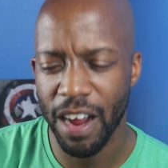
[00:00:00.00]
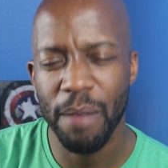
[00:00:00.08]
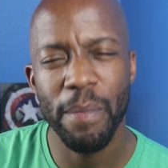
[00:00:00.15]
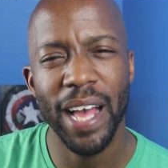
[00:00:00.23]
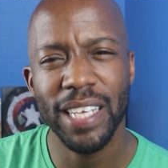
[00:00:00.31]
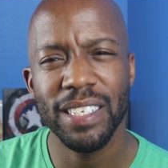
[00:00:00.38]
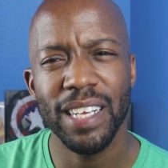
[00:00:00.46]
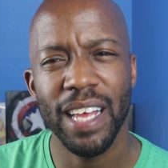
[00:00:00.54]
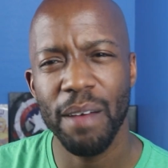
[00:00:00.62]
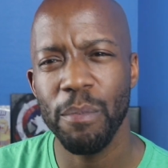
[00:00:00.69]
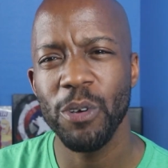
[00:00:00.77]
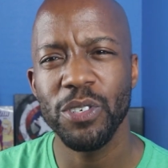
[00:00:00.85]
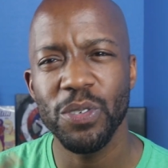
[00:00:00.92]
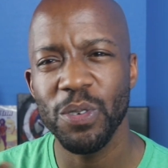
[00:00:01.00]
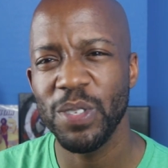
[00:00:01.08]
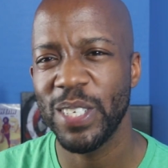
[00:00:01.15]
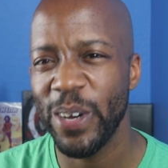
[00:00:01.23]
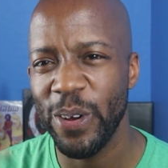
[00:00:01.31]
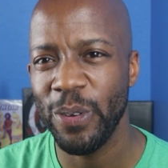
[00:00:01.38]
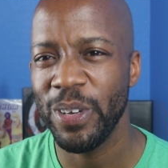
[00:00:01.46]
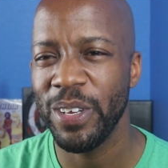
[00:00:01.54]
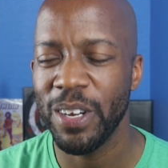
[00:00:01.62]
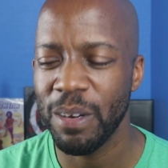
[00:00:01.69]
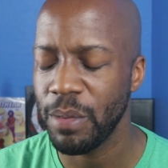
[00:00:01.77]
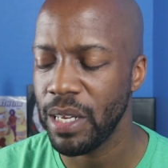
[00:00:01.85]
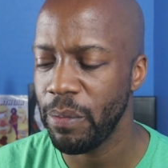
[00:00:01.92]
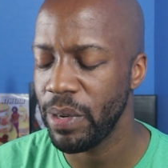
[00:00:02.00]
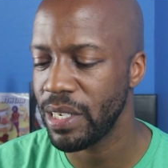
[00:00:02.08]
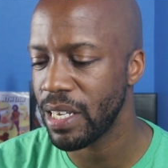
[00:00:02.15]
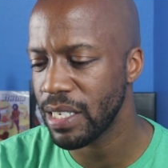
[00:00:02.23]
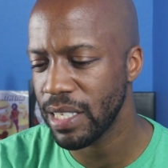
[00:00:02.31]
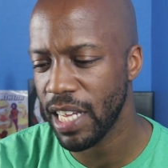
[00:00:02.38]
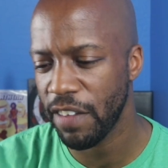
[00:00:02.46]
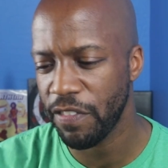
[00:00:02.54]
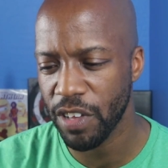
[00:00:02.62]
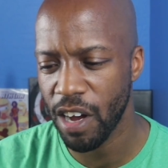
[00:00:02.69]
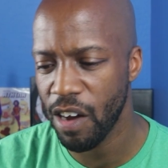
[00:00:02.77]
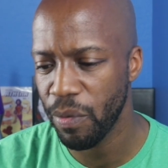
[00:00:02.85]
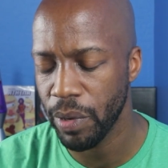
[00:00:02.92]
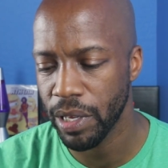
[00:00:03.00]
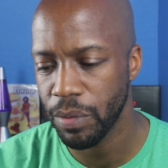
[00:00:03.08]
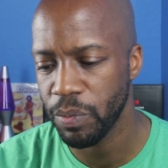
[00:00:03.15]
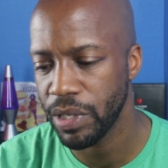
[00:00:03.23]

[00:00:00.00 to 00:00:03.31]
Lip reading: Matching that emotional tone, you know what I mean? We just left off with